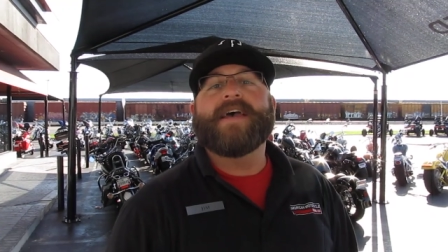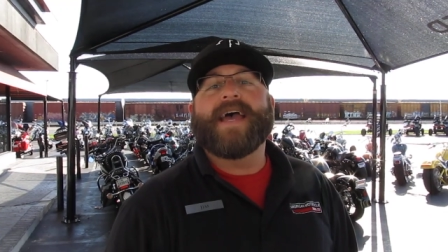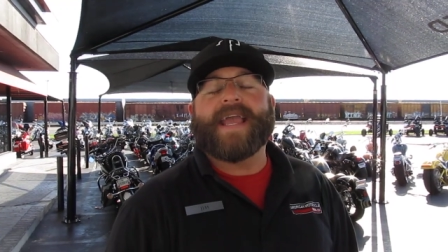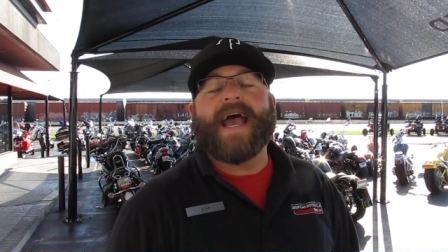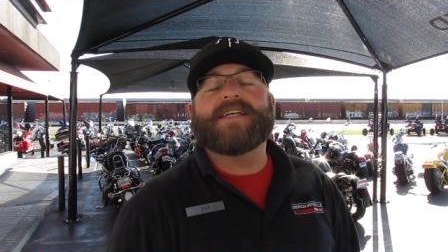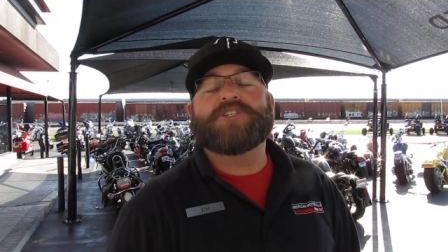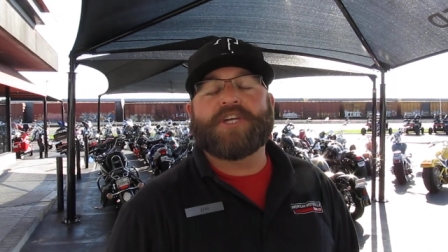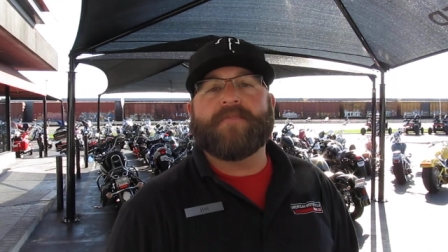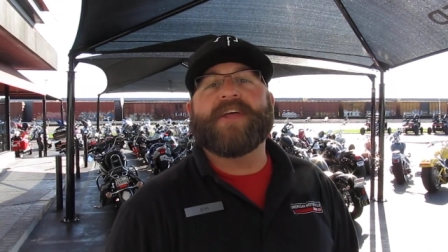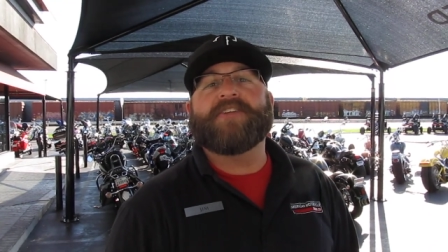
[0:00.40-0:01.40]
Hey guys,
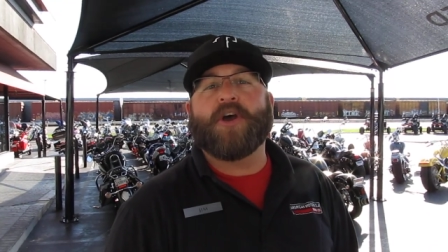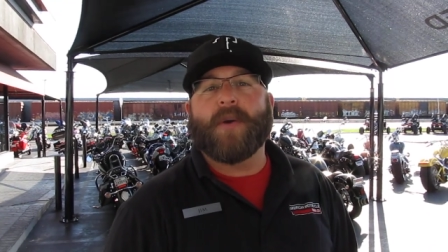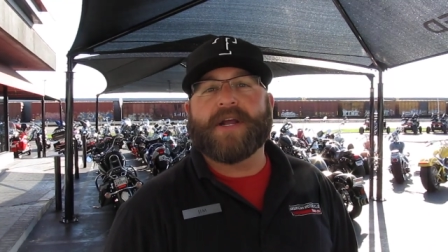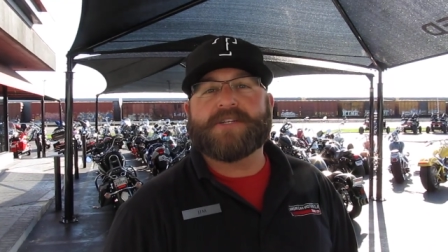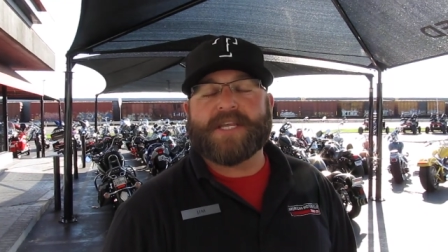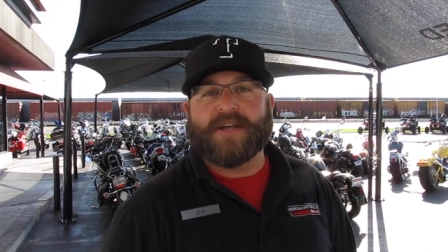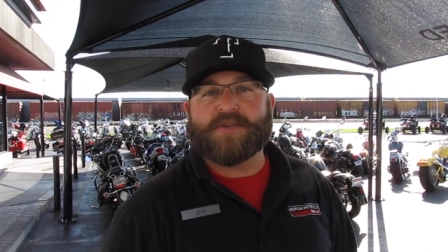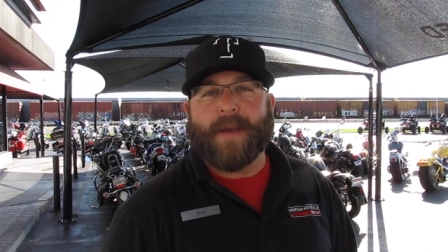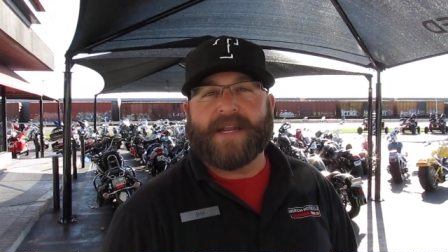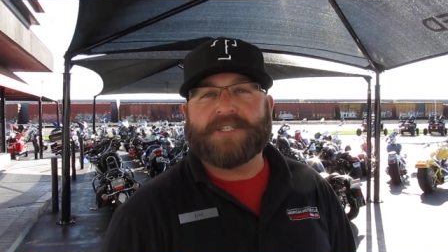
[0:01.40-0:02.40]
Jim Vitito here, sales
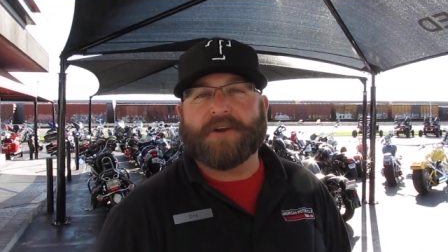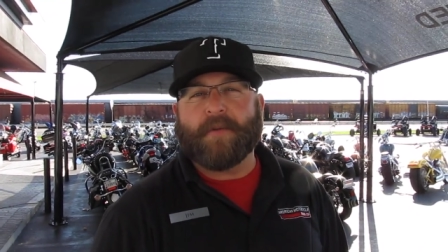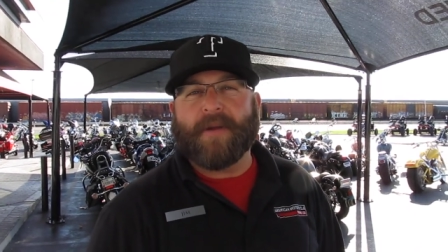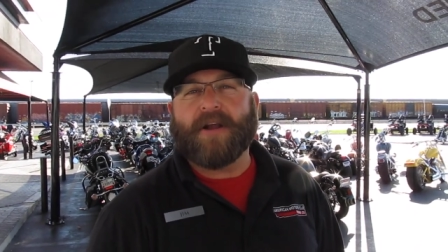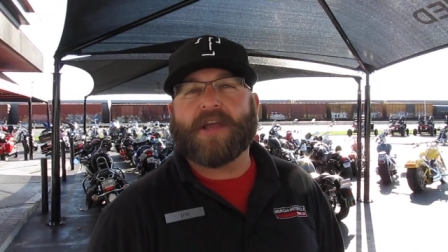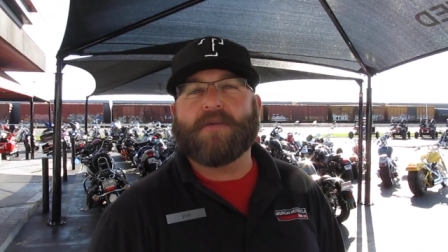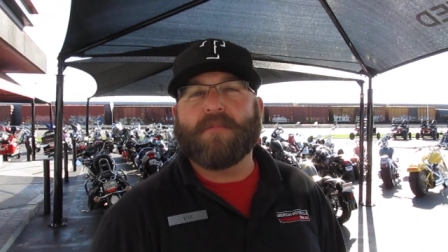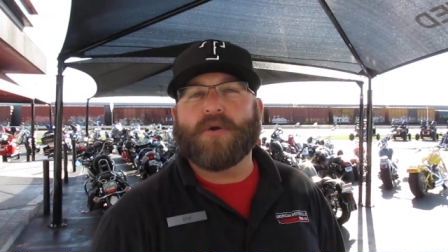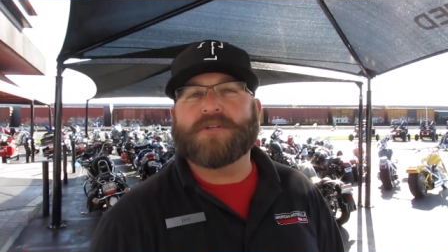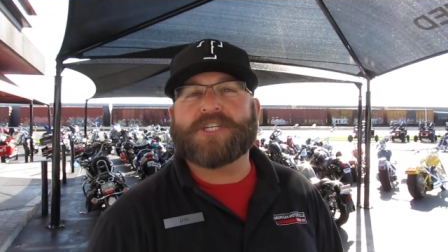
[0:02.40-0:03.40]
manager at American
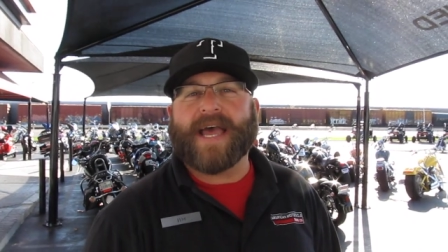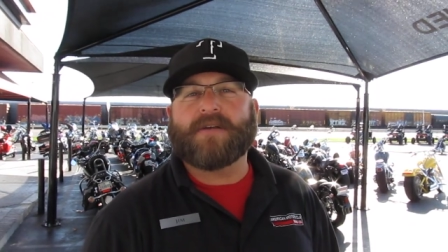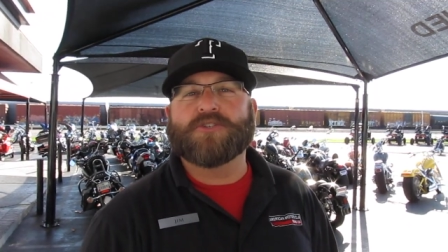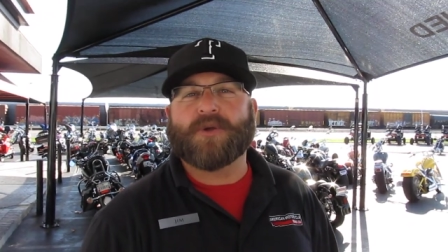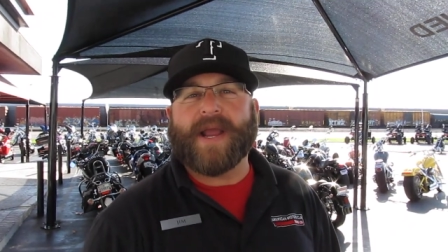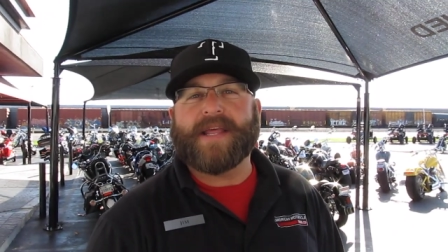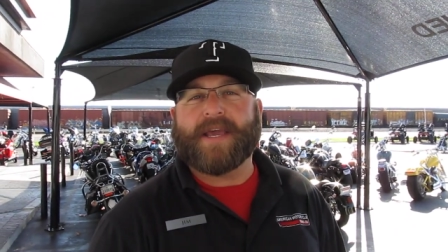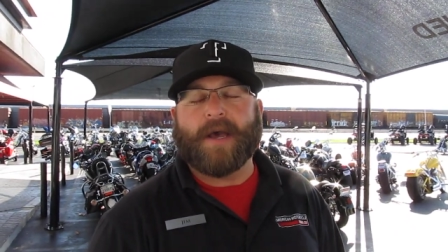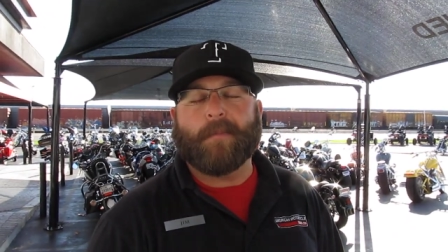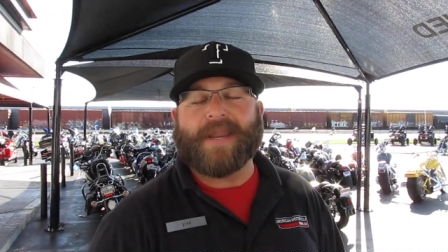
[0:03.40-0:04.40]
Motorcycle Trading
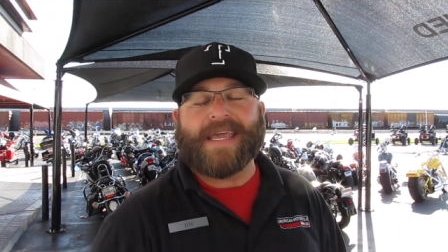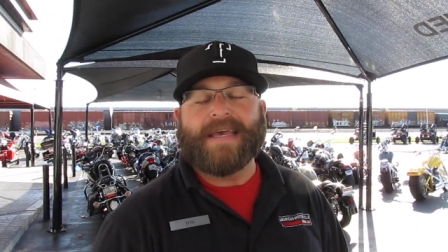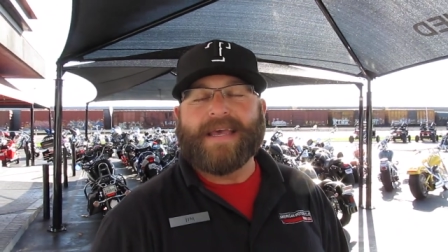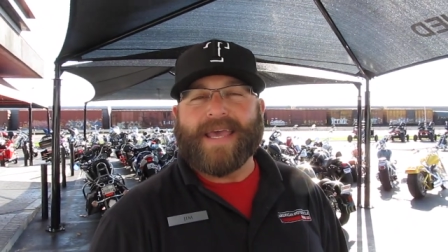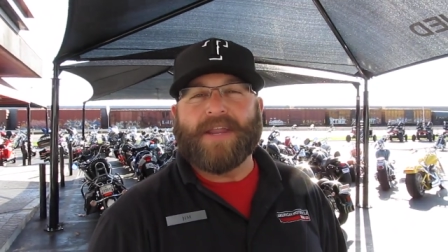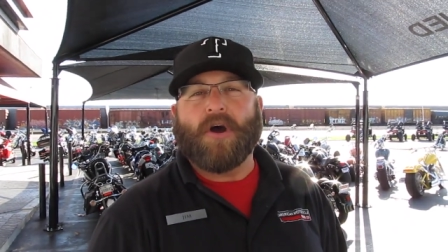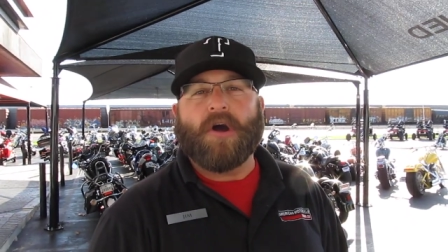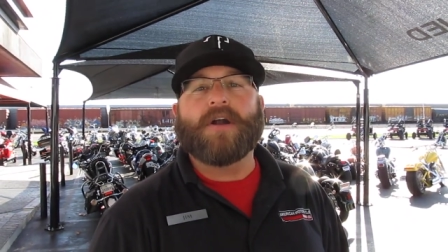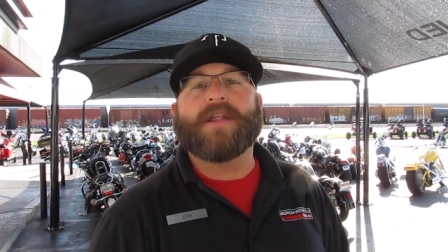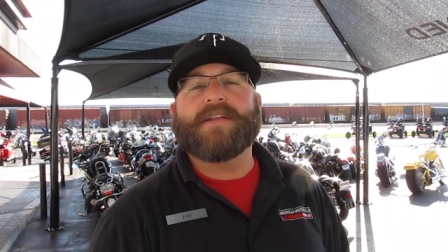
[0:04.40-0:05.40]
Company in
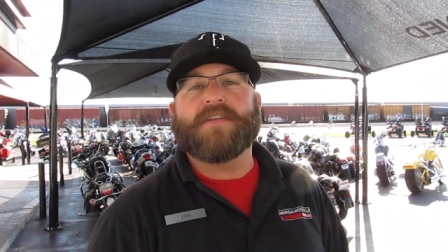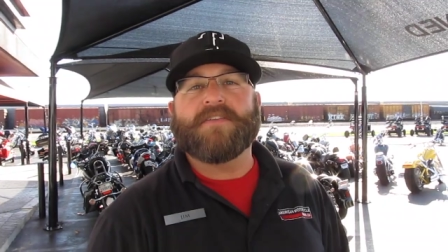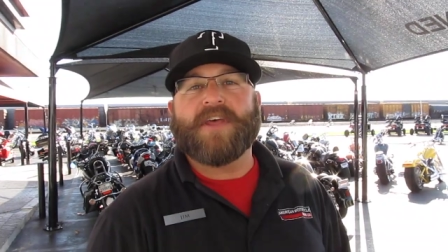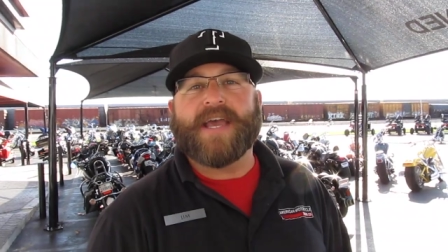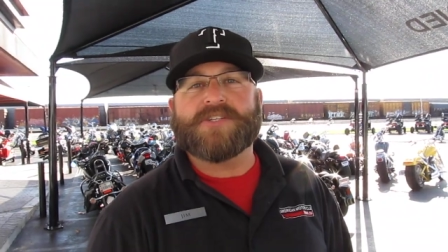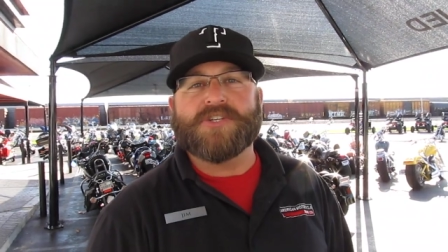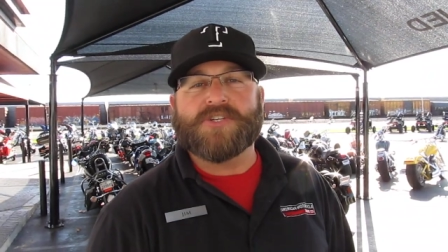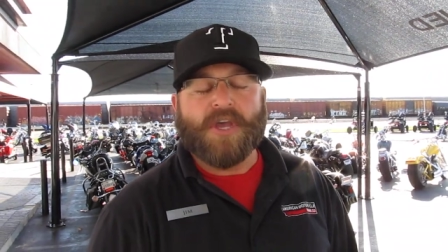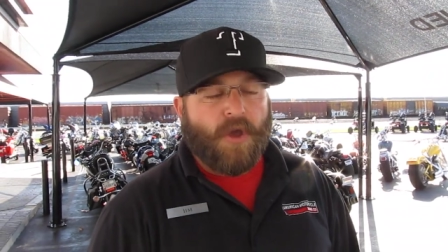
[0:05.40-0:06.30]
Arlington, Texas.